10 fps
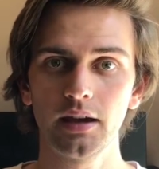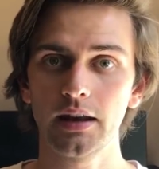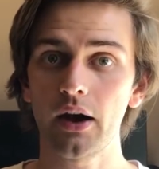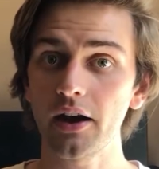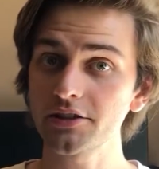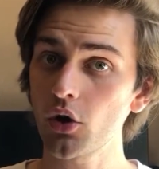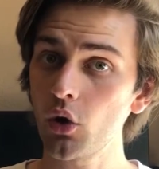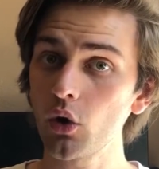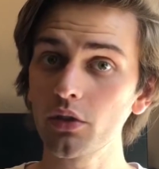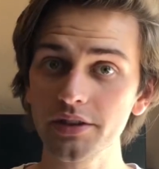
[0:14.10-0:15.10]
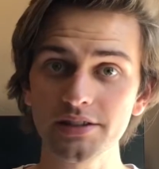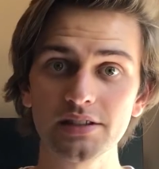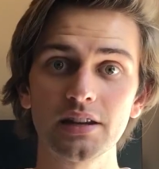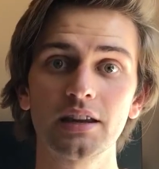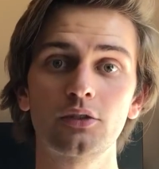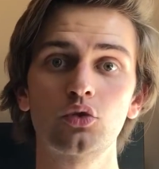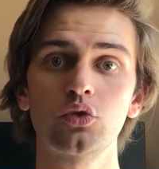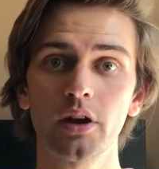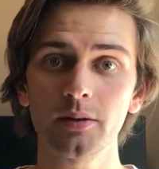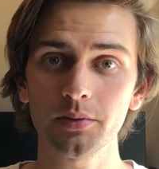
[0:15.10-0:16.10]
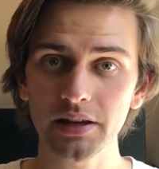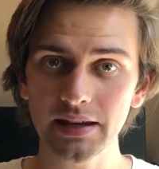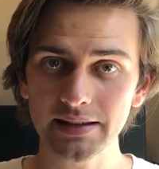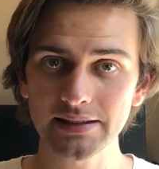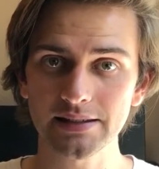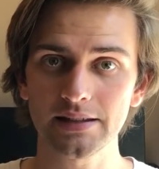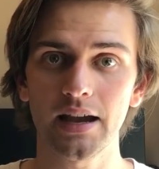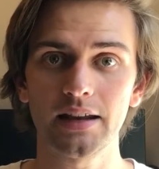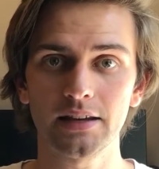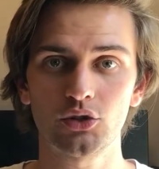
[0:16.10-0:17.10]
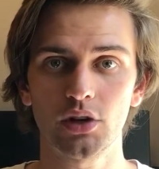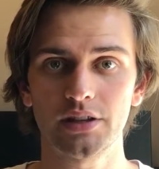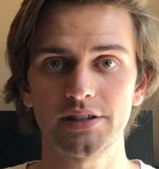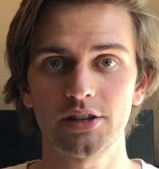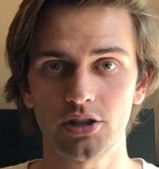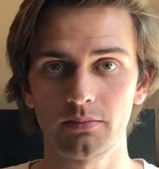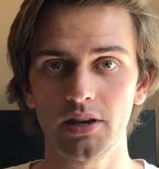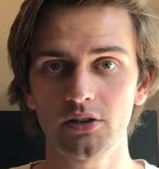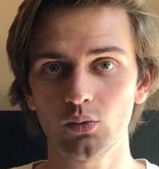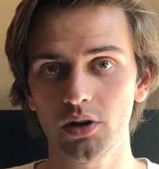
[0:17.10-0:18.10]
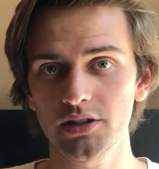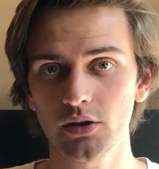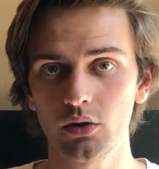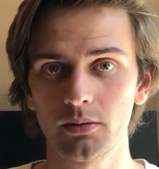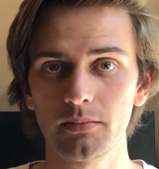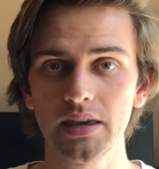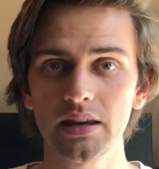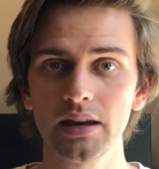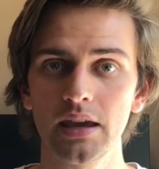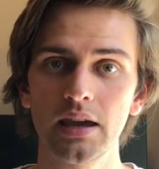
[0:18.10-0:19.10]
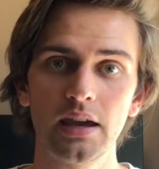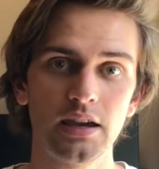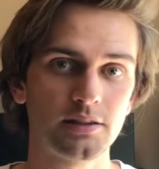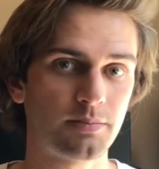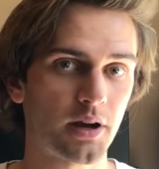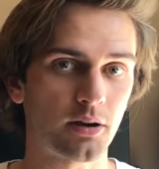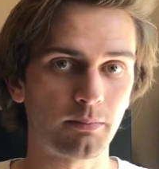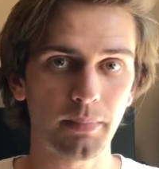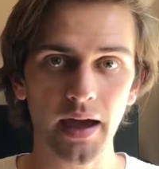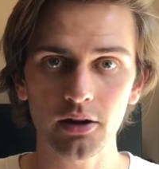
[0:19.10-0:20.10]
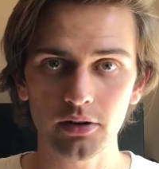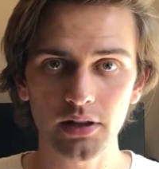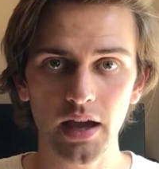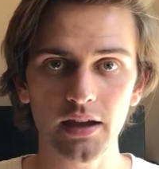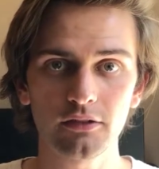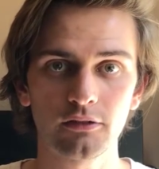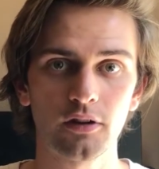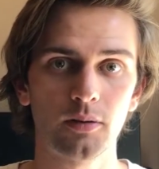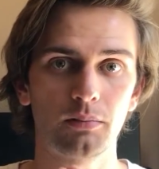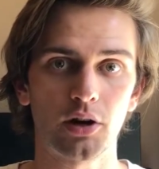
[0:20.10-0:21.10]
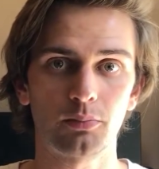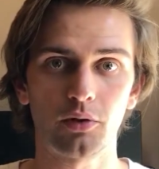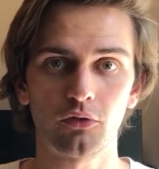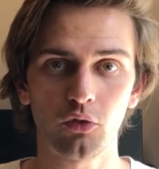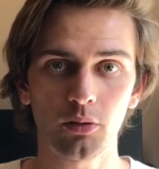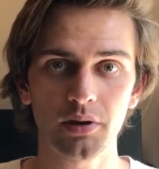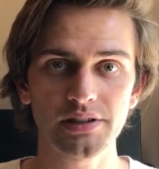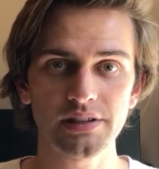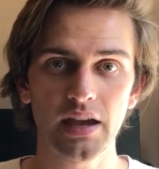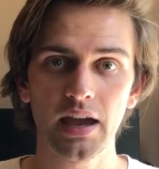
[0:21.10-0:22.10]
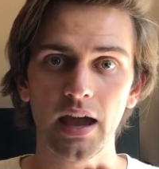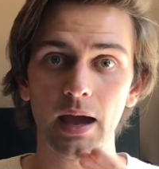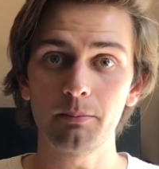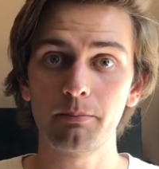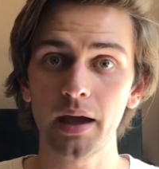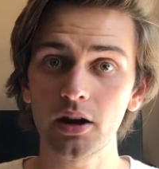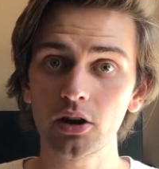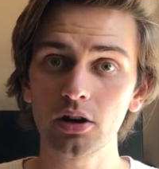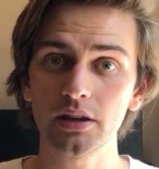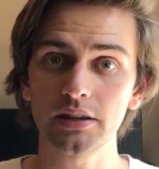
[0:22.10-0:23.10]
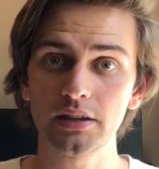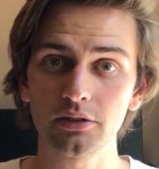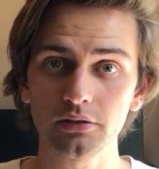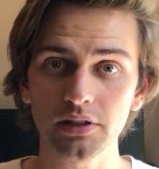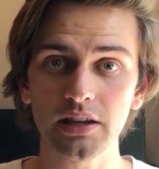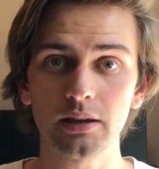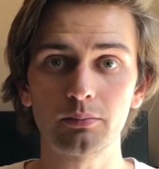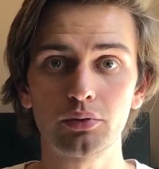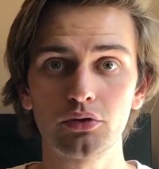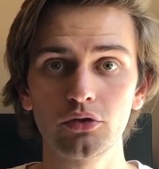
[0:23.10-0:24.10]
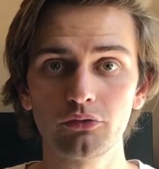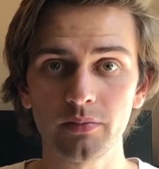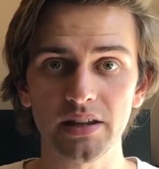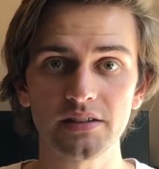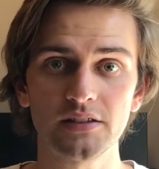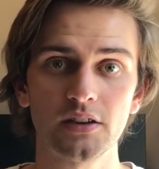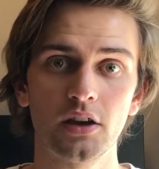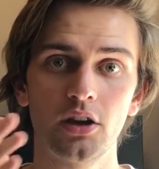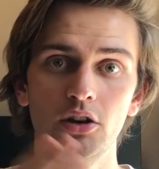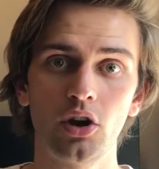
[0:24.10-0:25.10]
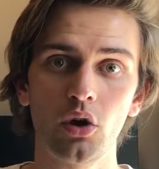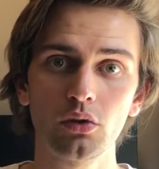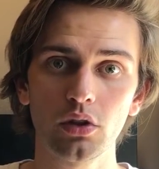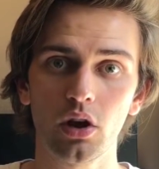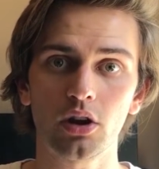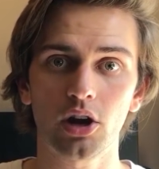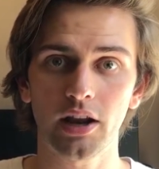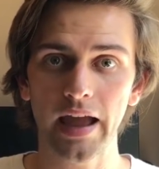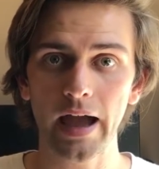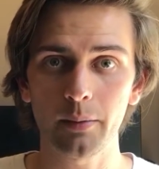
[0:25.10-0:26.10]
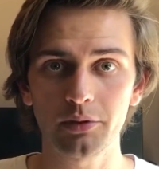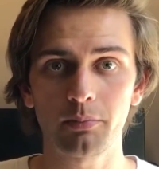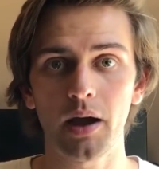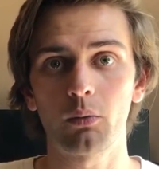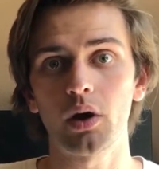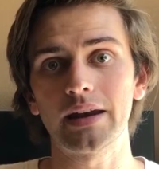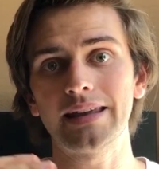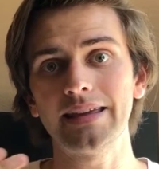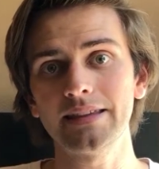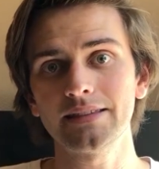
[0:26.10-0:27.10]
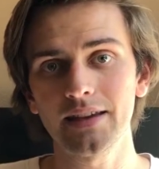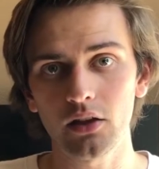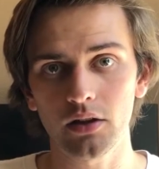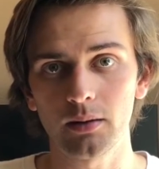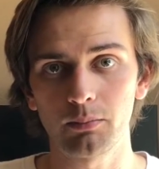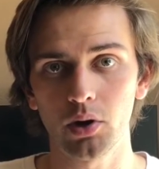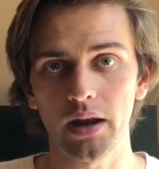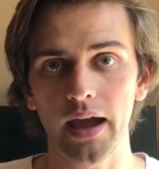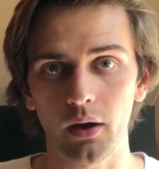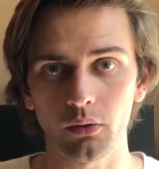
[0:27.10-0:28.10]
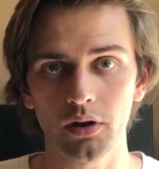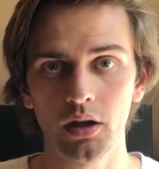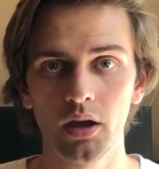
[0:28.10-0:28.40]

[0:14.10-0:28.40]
Now as a whole, this is an incredibly exciting transition because what it's going to mean is better battery life, better performance, and better yearly improvements no longer capped by what Intel can put out.